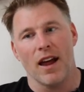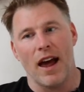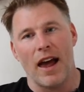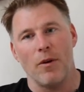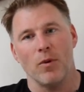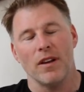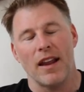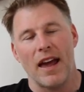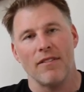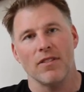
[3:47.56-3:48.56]
I wouldn't
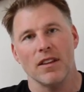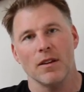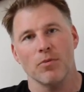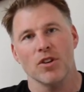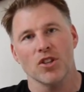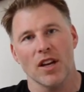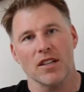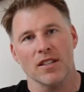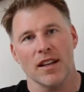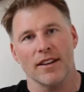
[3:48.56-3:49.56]
have the
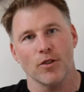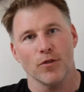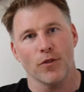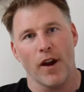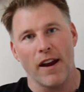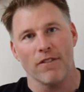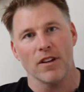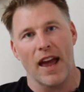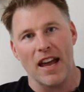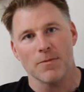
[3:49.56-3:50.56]
appreciation that I do for
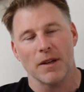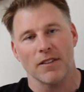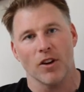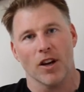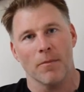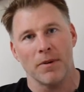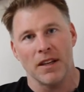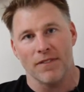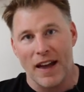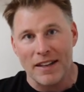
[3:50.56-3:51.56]
every aspect of our
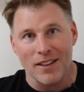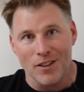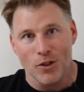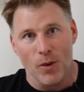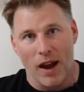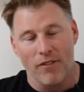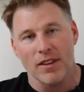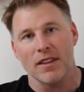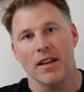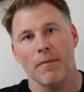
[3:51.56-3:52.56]
company if I didn't do
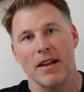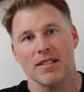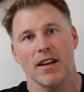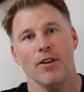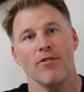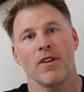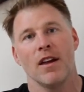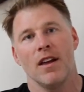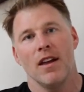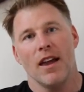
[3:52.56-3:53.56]
everything myself.
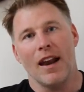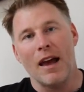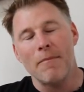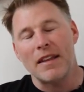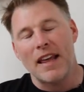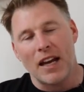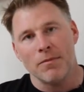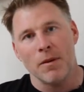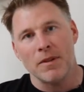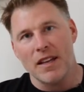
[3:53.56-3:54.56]
And I made that
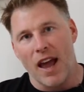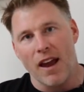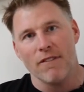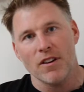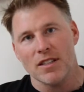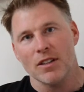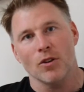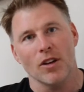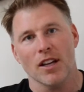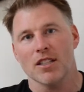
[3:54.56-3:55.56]
commitment to every
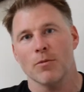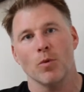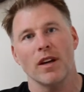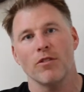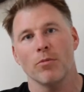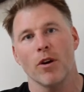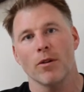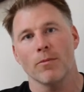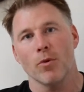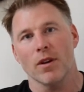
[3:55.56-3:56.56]
single customer we ever brought
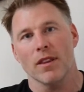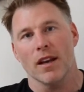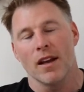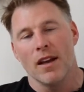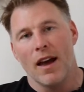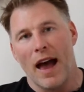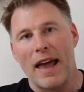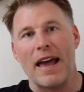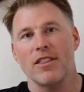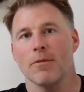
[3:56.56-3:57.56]
on board that
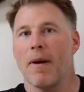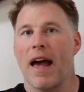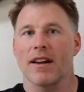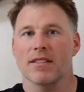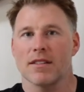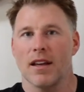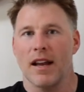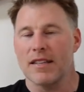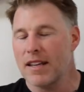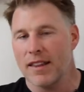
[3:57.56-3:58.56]
I had their backs.
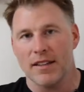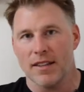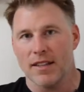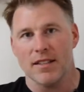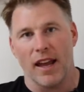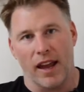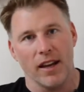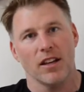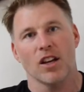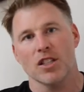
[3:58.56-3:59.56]
And I say that to this day.
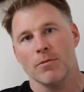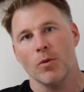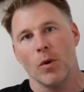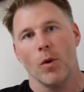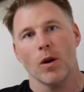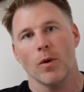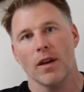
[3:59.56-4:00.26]
Any customer we work